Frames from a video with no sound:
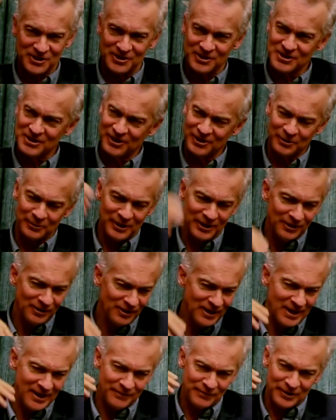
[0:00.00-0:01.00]
of good stuff. You, know, you
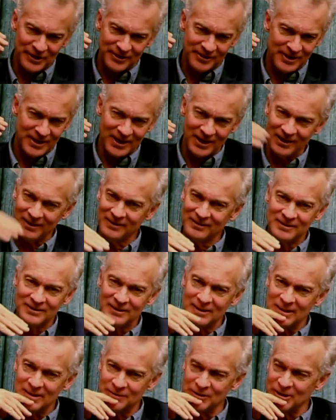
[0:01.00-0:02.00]
read everything,
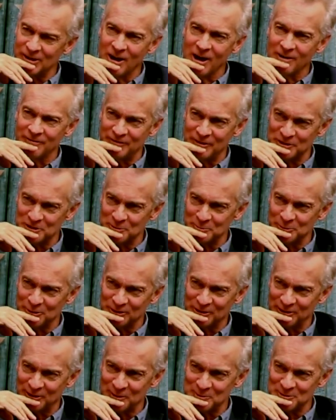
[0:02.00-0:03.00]
every nonfiction
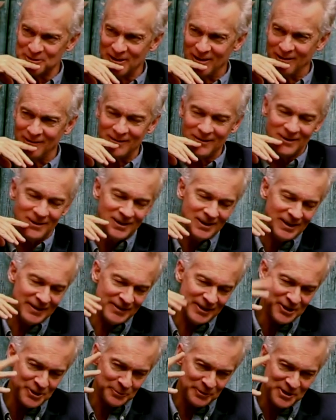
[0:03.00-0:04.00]
book that comes out and
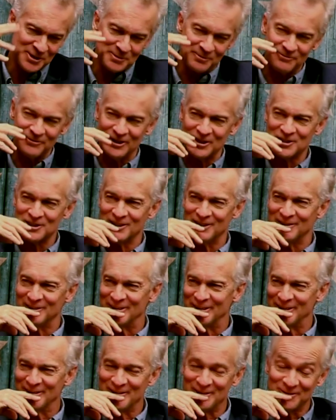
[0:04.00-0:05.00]
then you read some fiction in
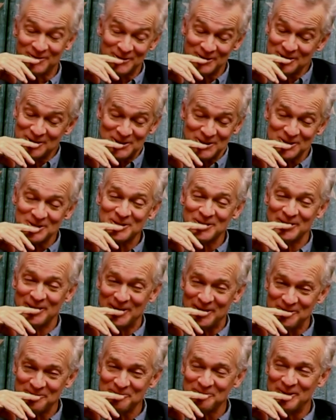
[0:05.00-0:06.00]
there, and you yeah. think just you
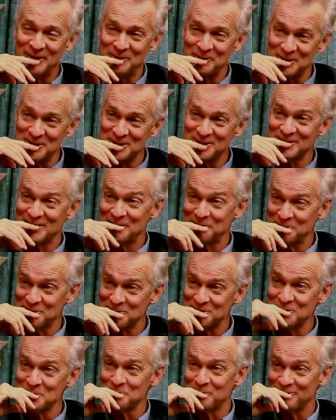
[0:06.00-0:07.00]
know, it was it was
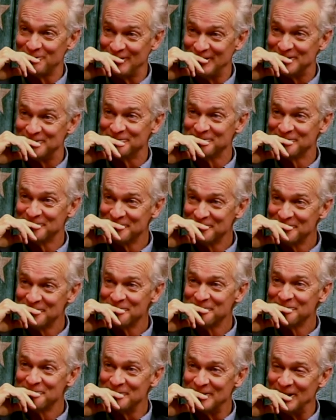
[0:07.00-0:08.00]
super fun. That's
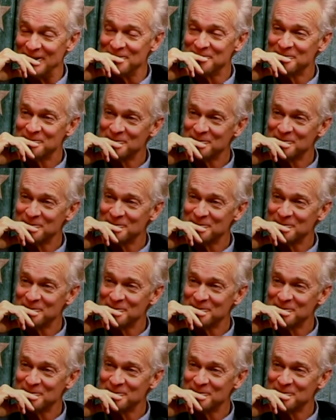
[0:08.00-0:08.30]
great. Yeah,